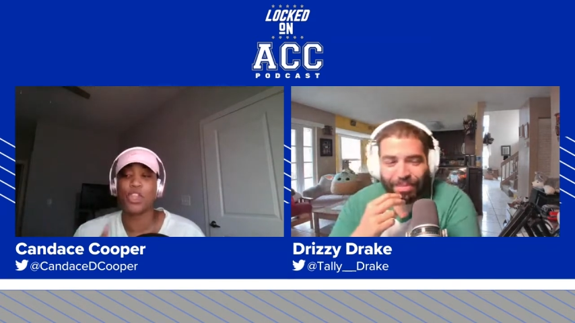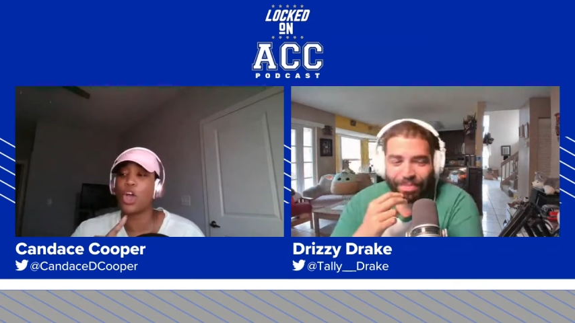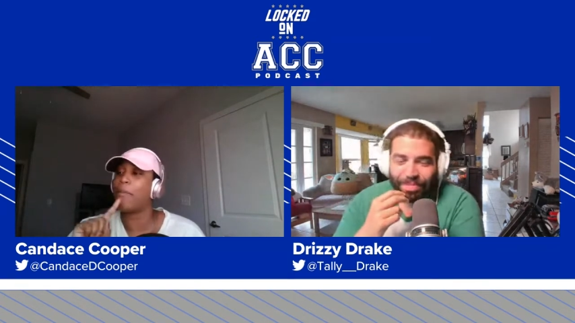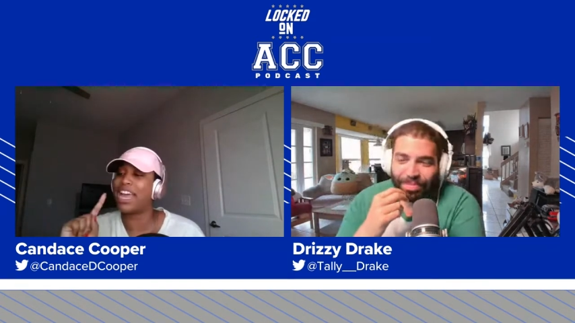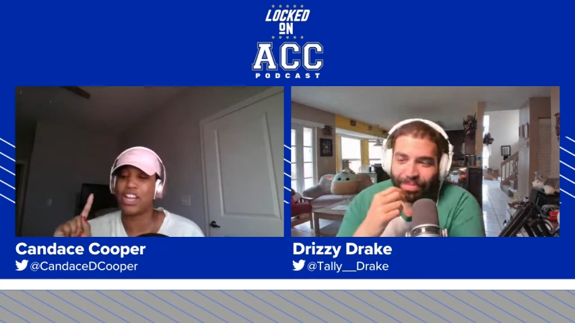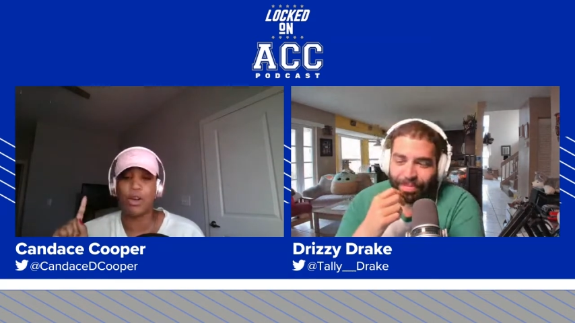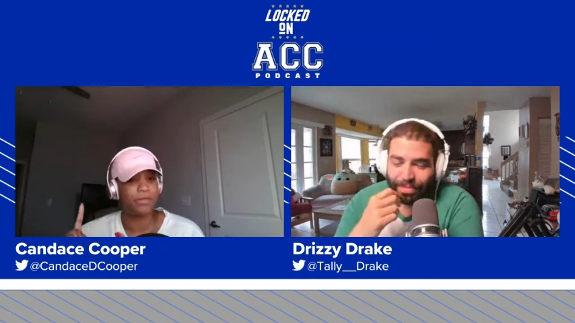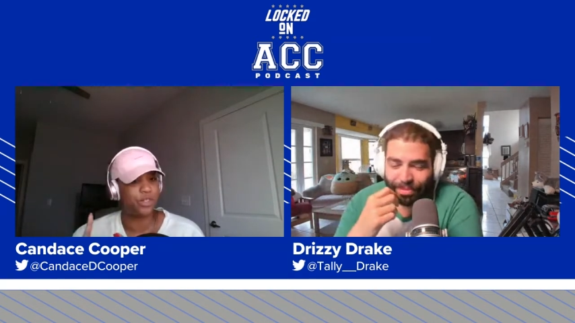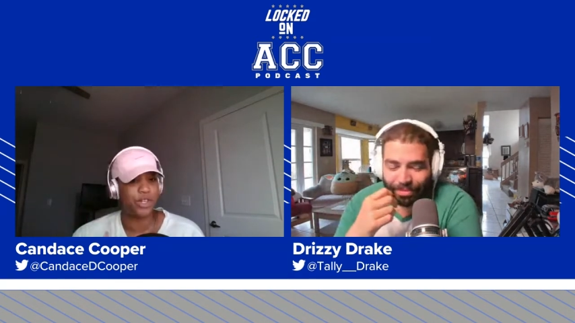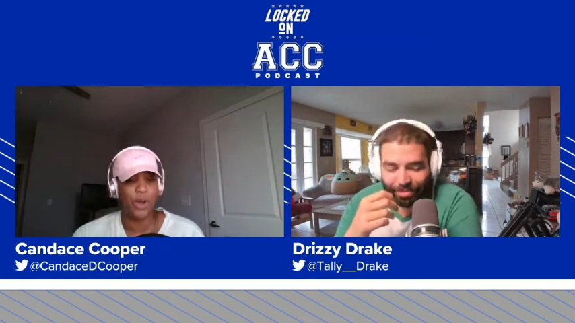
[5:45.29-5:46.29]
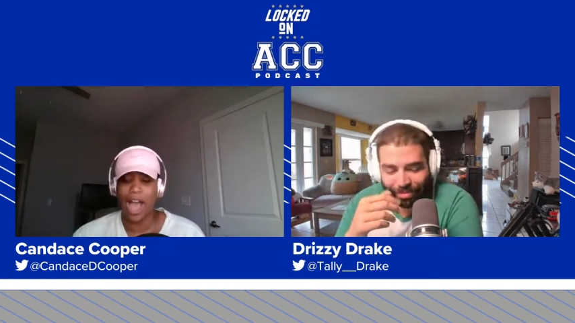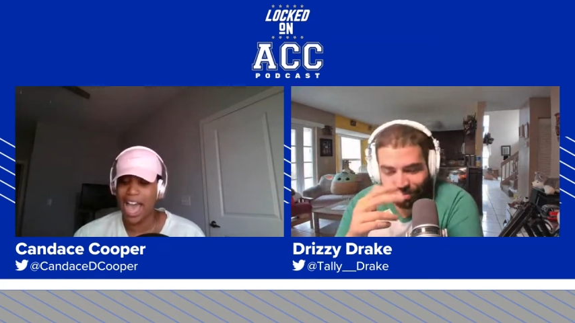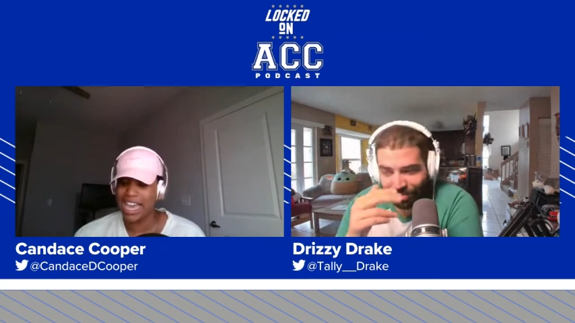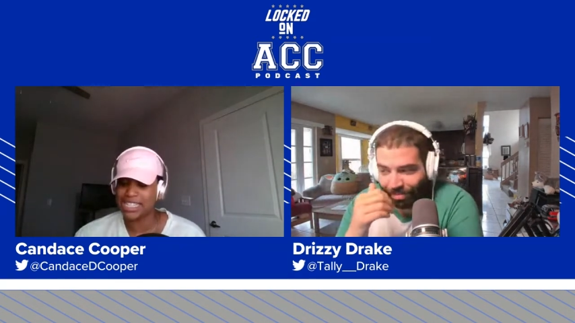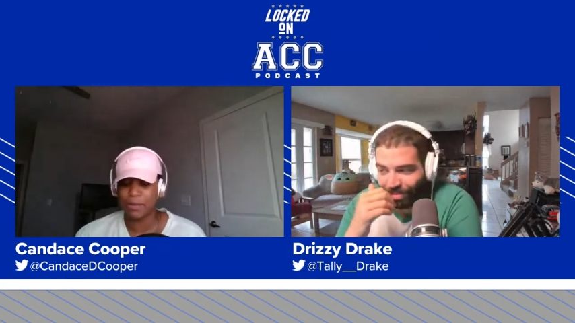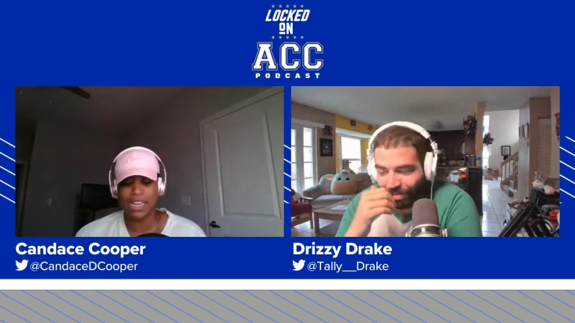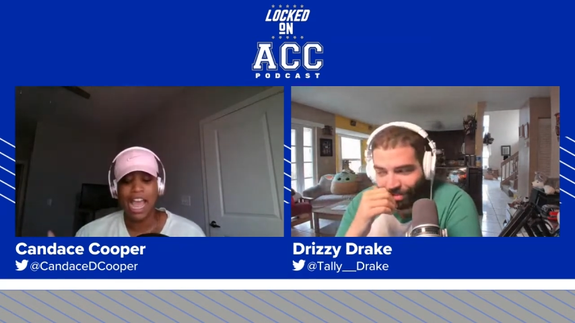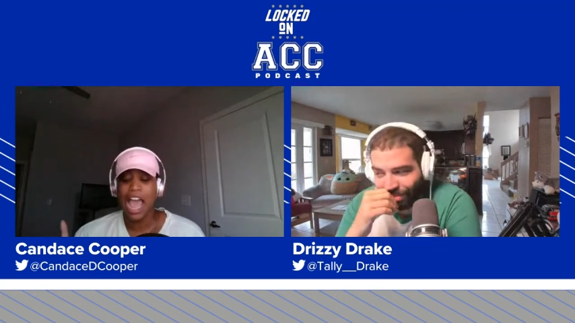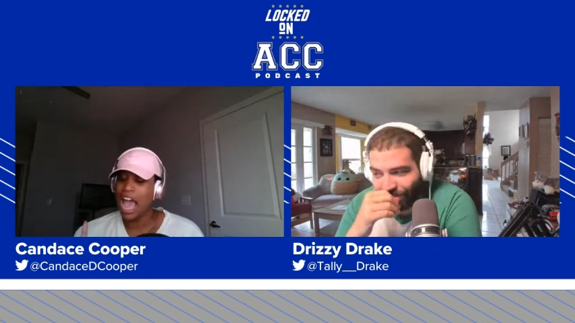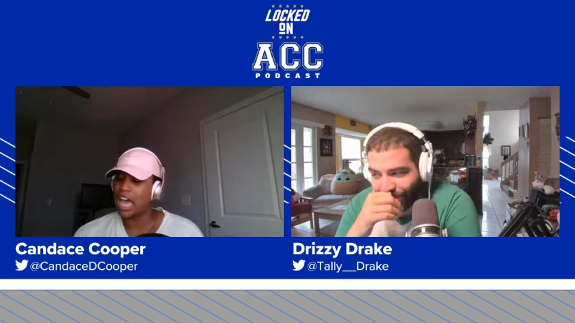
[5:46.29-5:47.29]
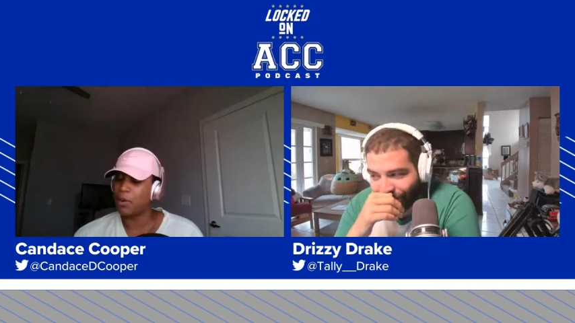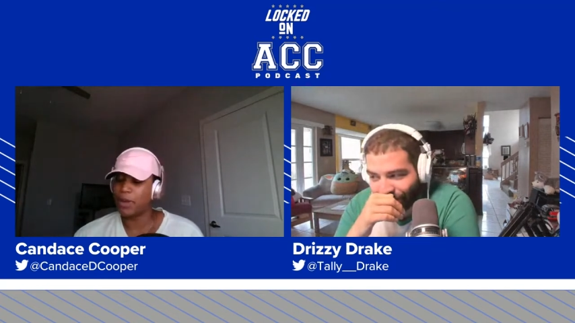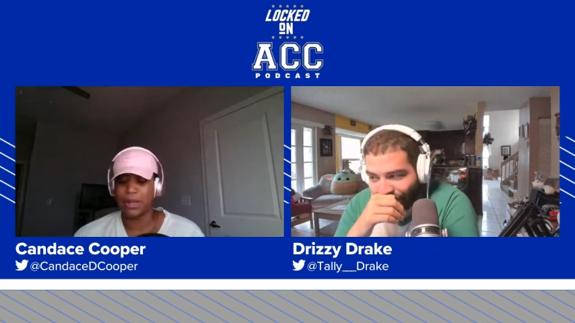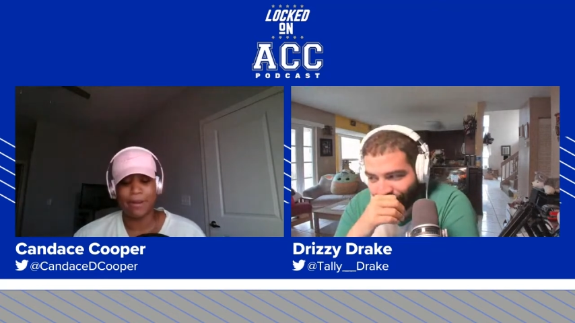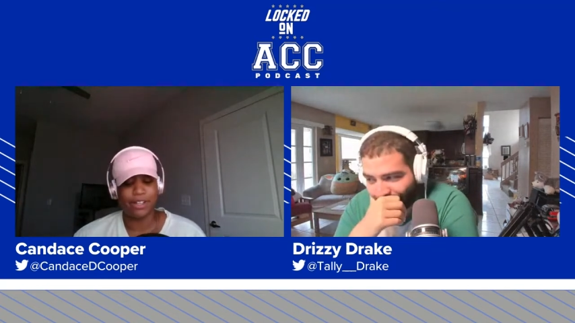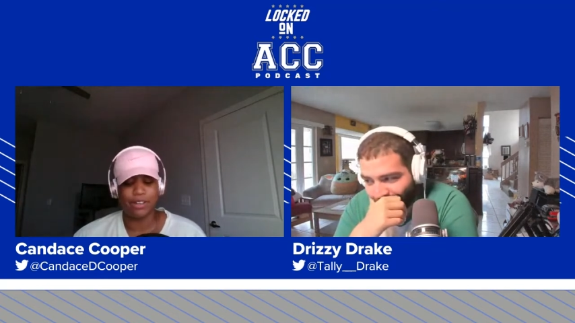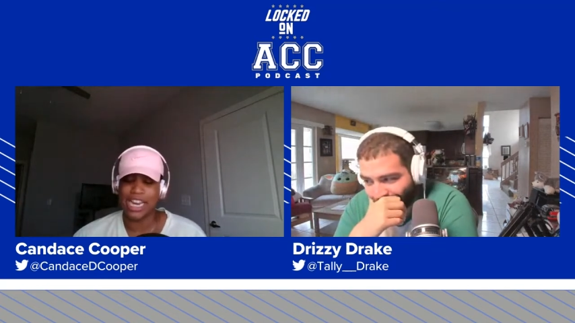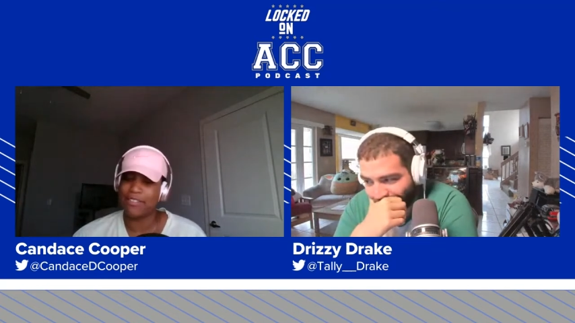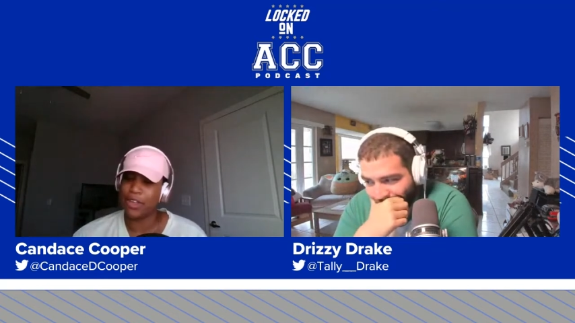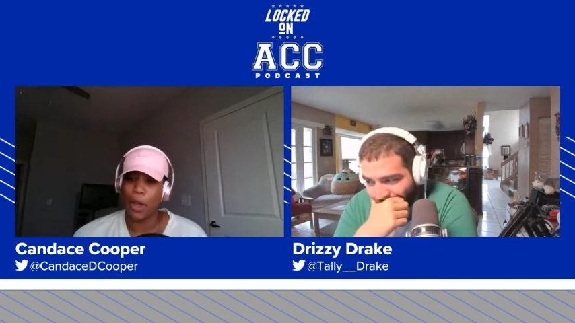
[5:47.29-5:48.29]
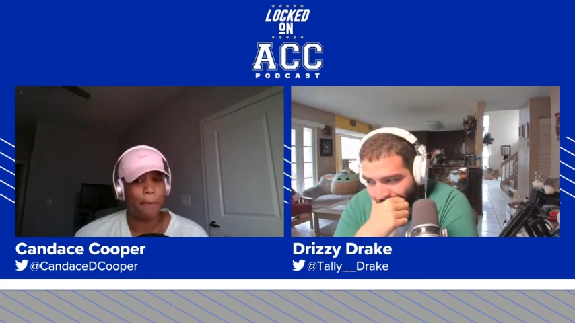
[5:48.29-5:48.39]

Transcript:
Speaker 1: Nobody going to do no Heisman. I don't want to hear about no Davey